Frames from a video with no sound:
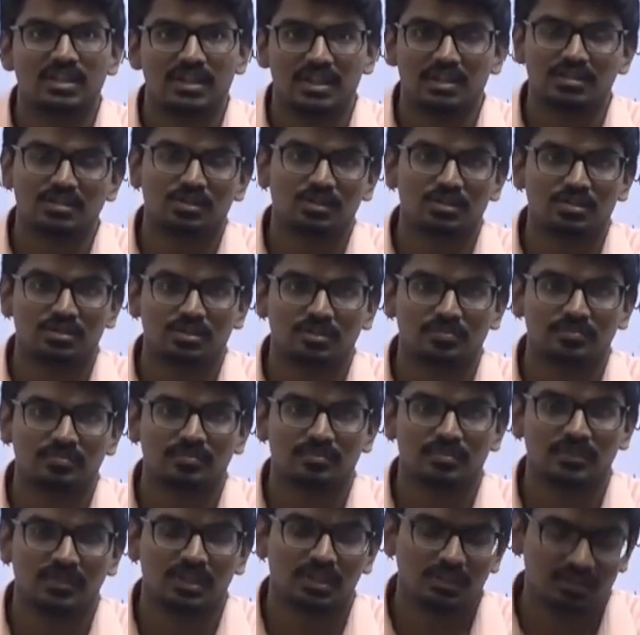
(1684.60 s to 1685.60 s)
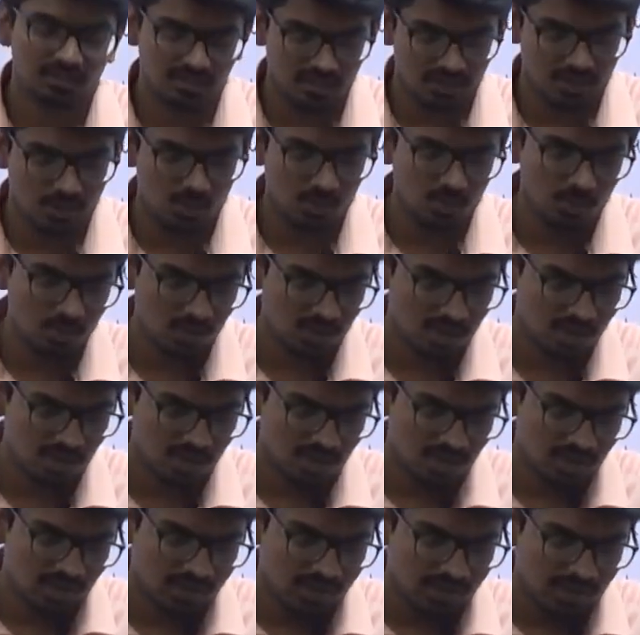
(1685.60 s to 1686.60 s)
case also. Now
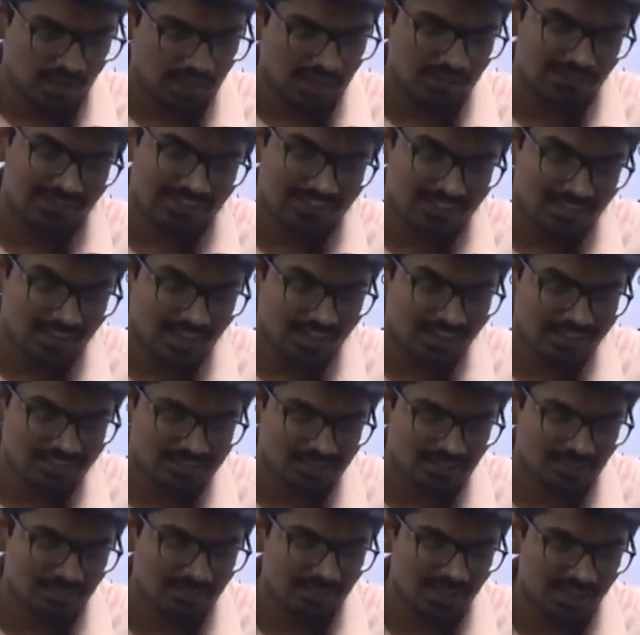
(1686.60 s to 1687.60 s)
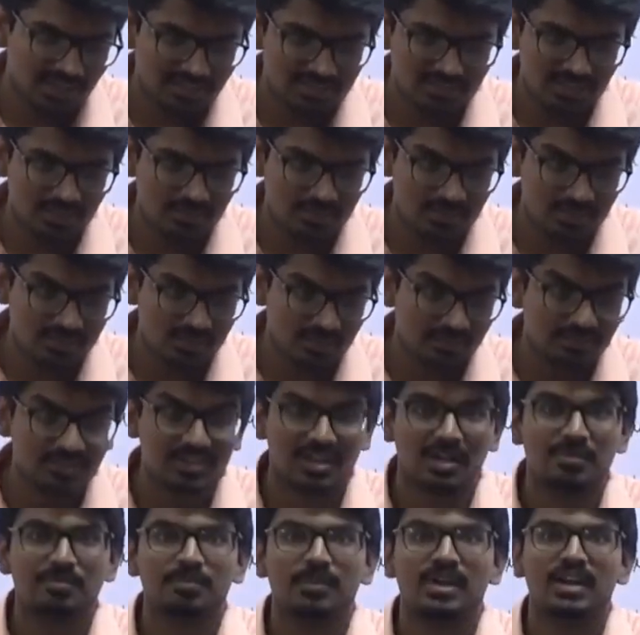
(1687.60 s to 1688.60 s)
I will take some examples of
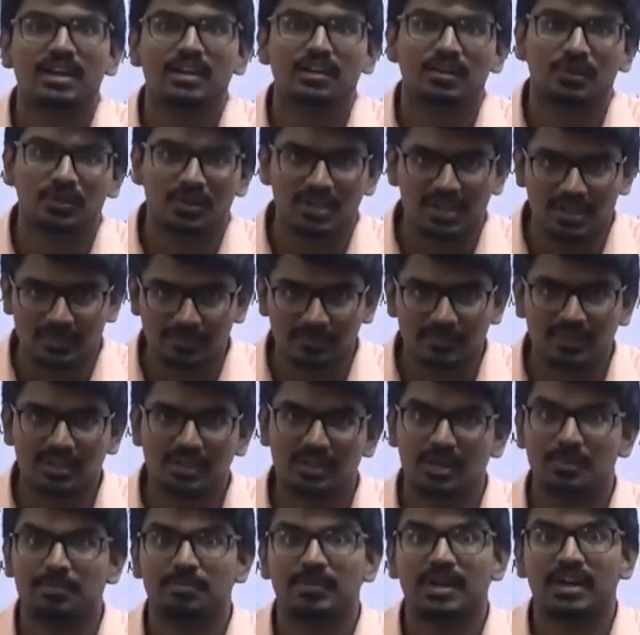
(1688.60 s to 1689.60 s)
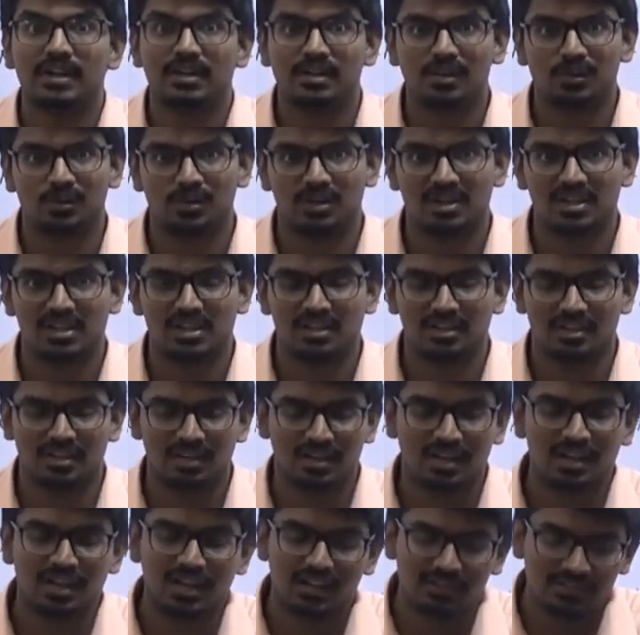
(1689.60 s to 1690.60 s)
combined loading,
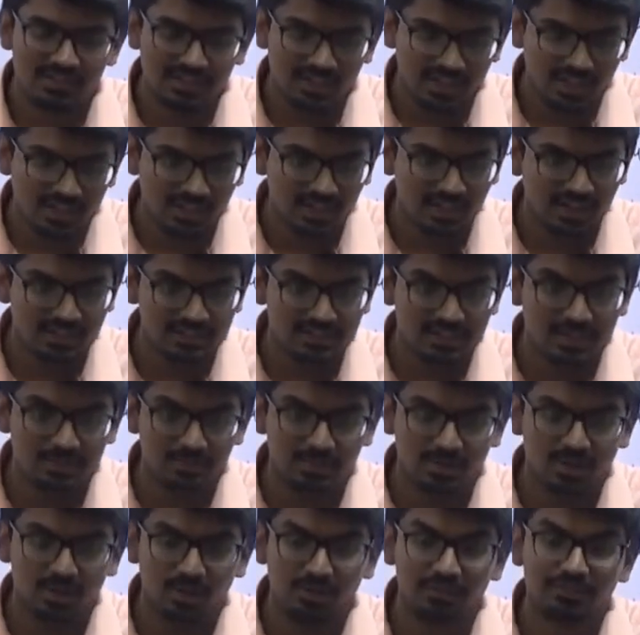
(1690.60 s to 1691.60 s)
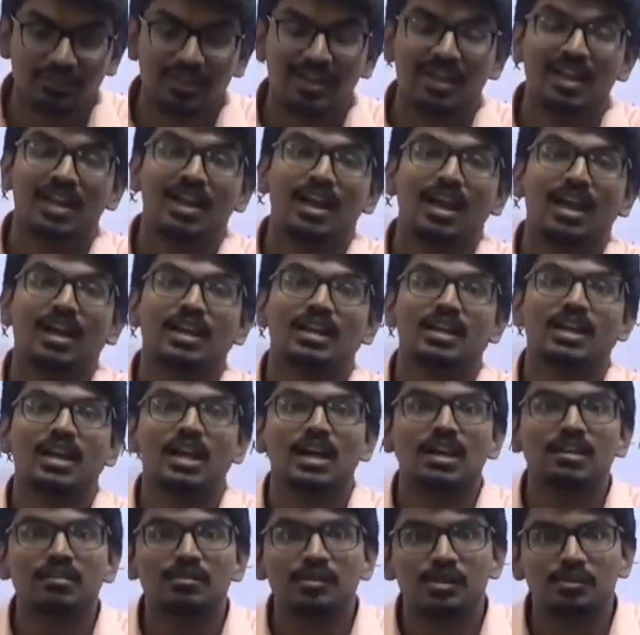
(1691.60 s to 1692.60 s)
and I will take an example of a
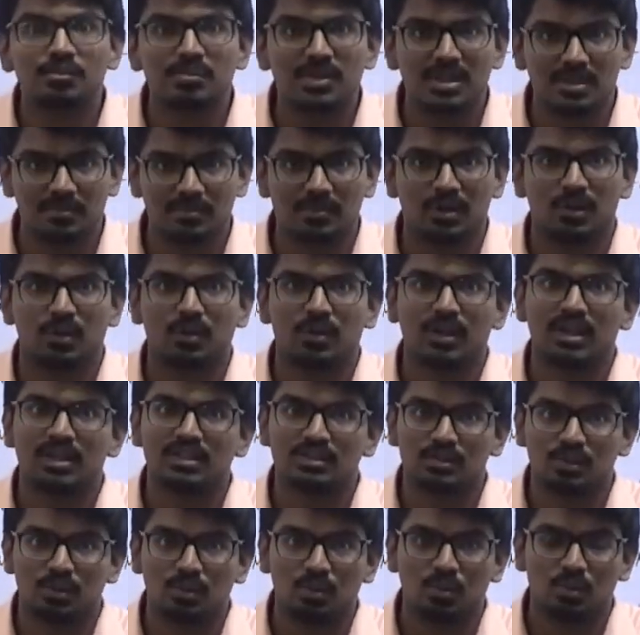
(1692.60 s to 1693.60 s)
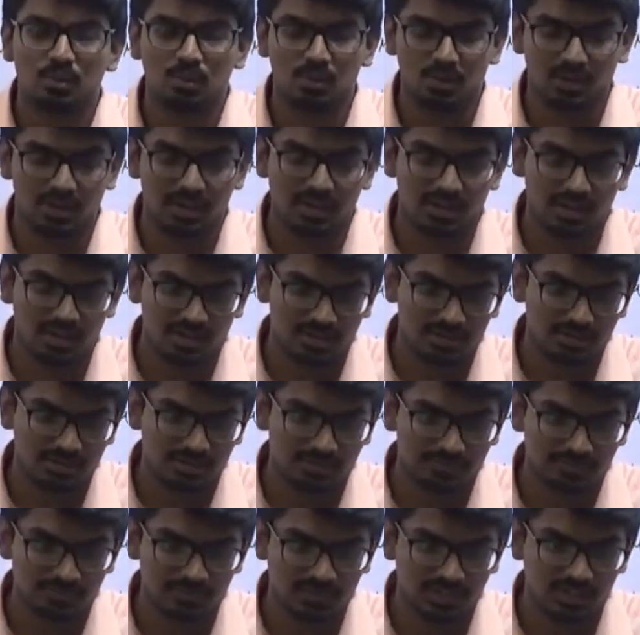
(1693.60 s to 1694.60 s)
curved beam. Okay, so
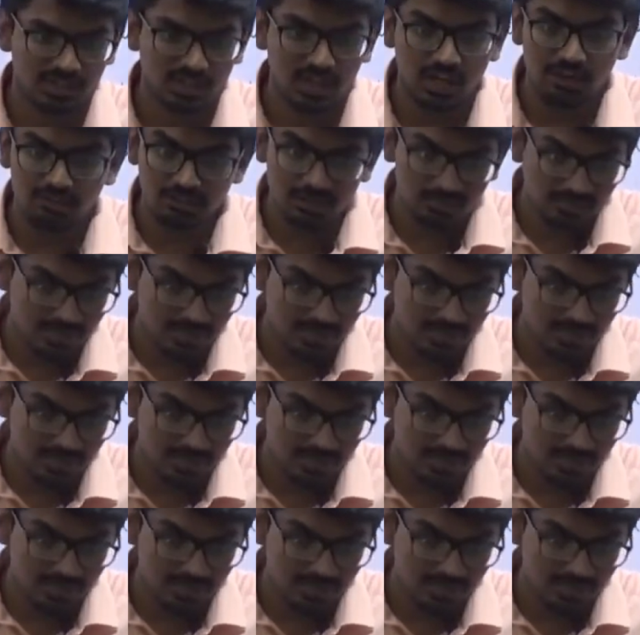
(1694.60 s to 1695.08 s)
curved